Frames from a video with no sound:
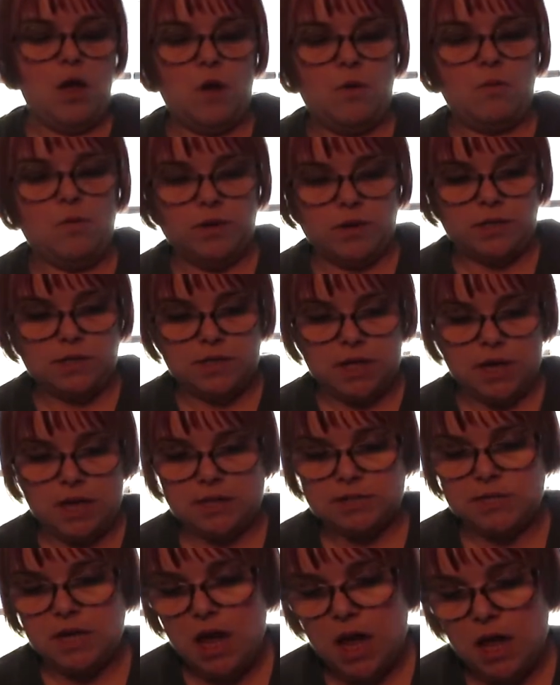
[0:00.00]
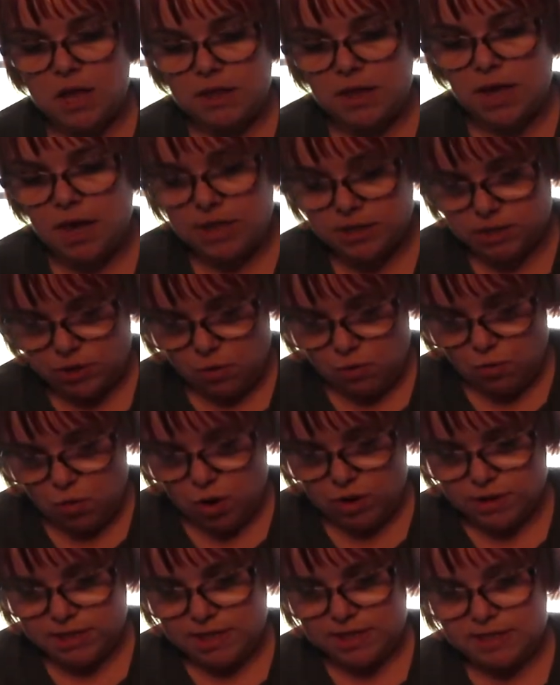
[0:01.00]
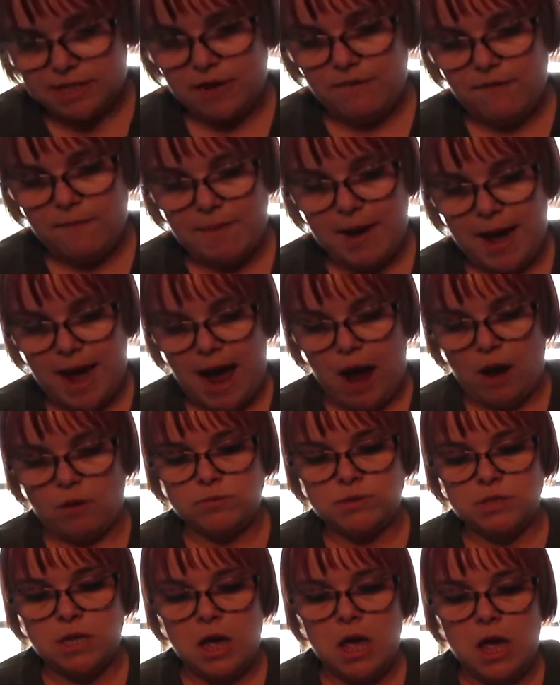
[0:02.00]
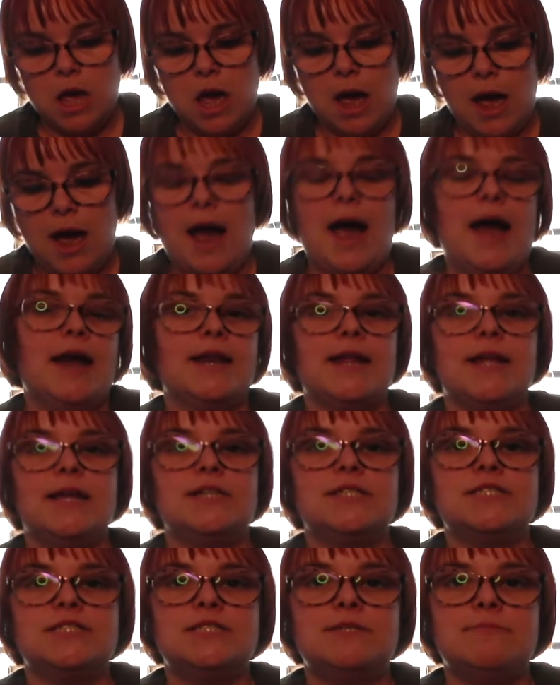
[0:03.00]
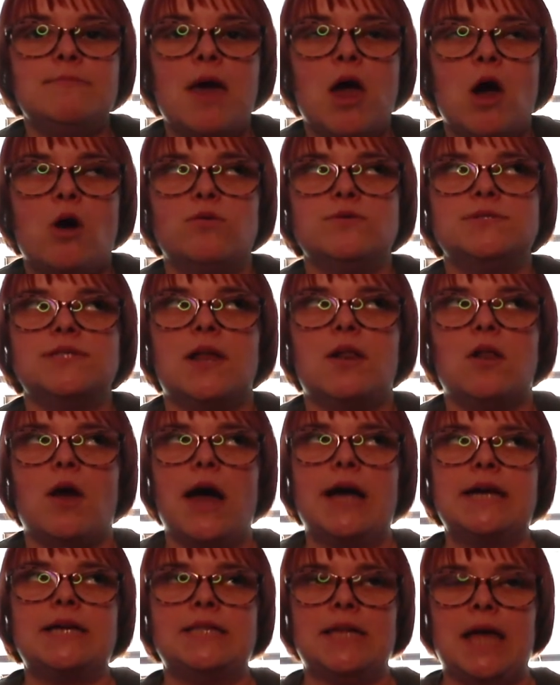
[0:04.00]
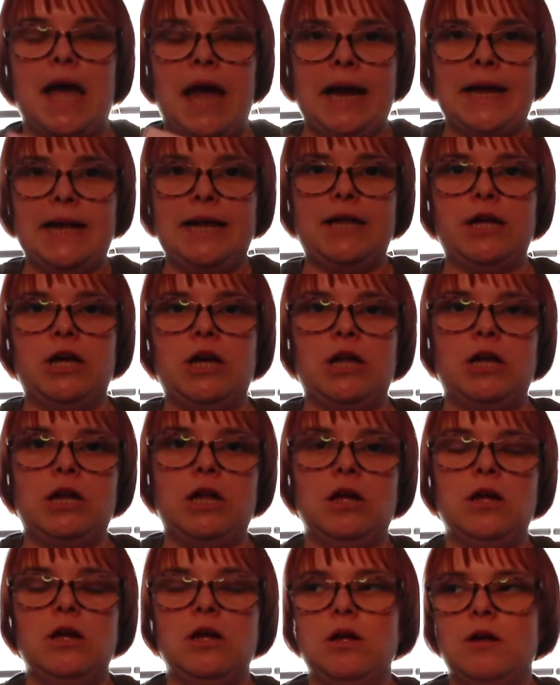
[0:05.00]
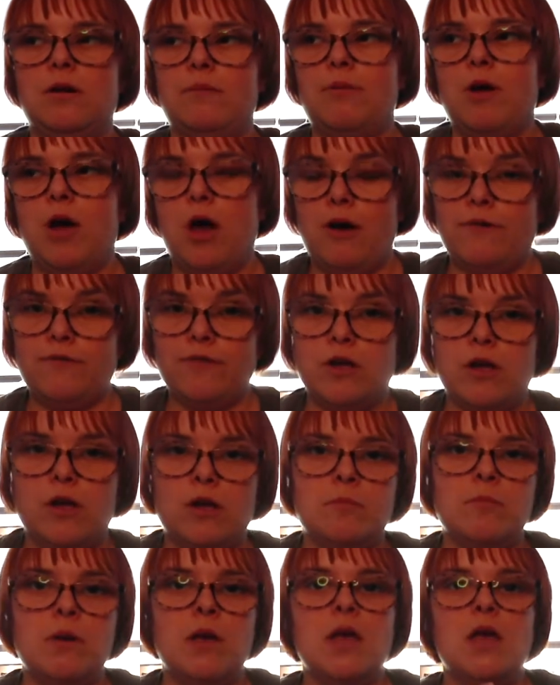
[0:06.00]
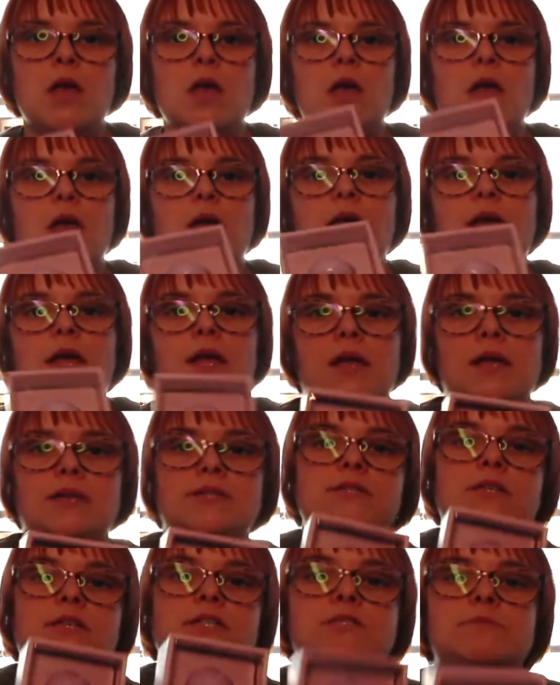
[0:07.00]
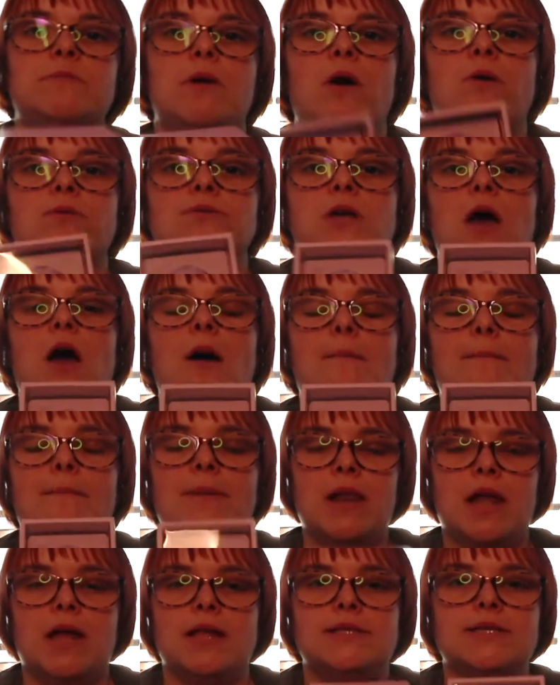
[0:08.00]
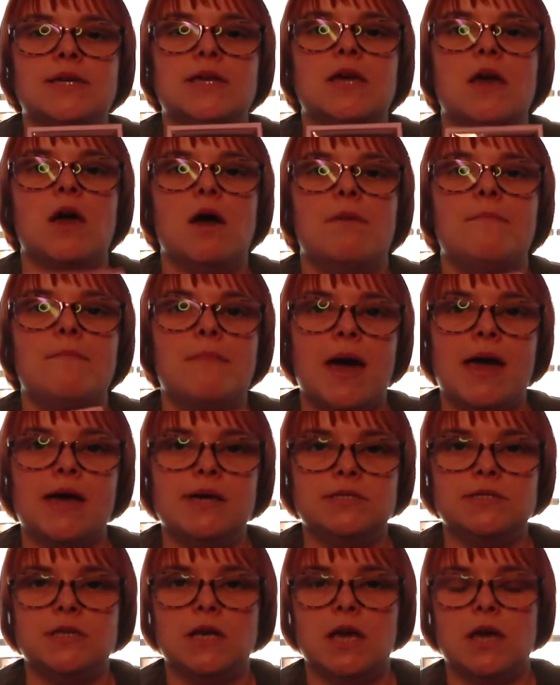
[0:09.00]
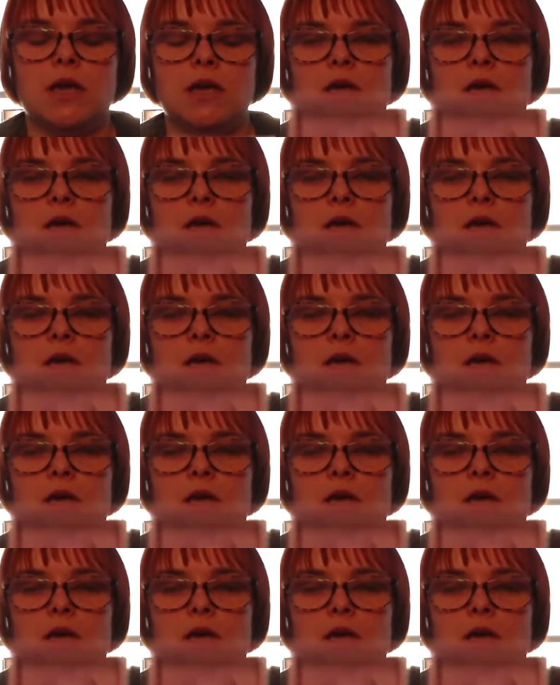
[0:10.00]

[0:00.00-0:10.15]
was this. This was £7 and it smelled like the Alien perfume. It smells bloody amazing.